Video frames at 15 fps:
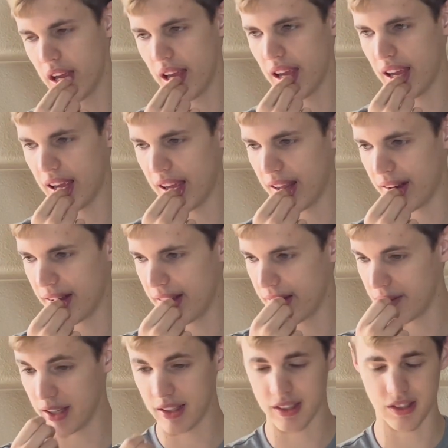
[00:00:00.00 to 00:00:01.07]
and
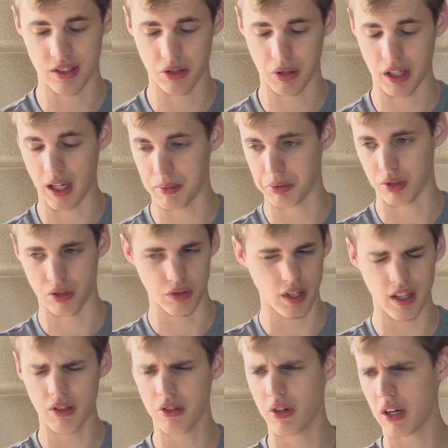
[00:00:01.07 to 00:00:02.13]
and this is only episode three. I
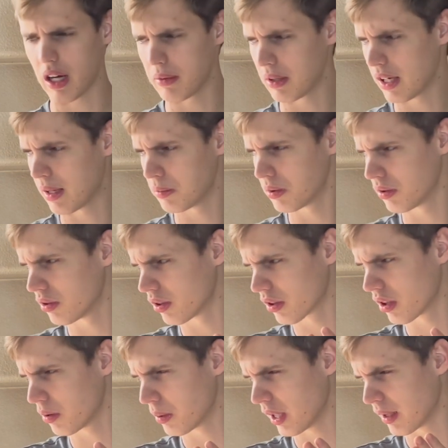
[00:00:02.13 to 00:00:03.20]
don't know how many episodes there are gonna be.